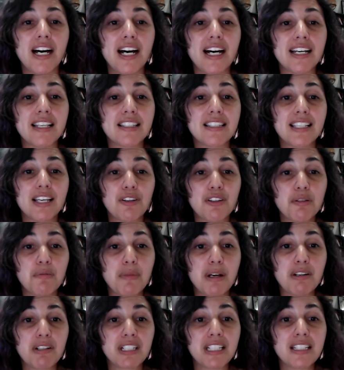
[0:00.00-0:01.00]
South
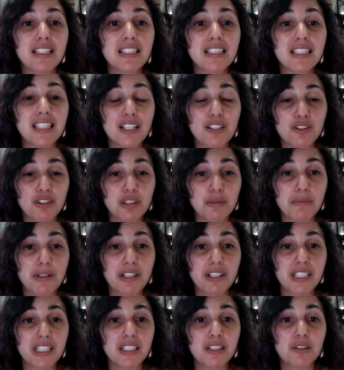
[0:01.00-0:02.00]
American, Central
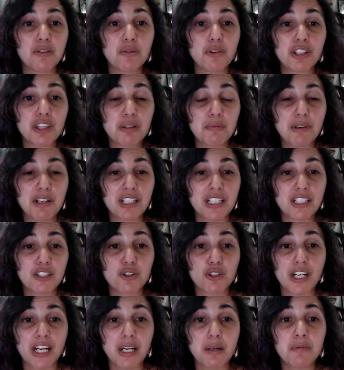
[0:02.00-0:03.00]
American, North American
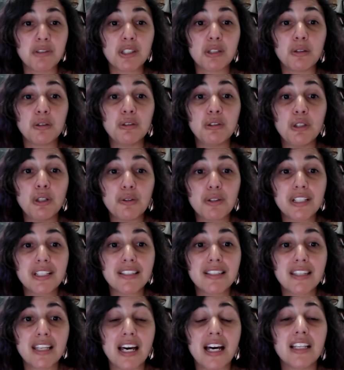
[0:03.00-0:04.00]
tribes, you'll
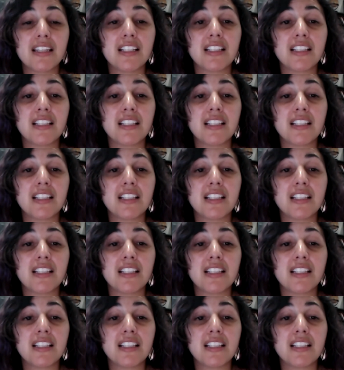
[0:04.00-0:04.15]
notice that the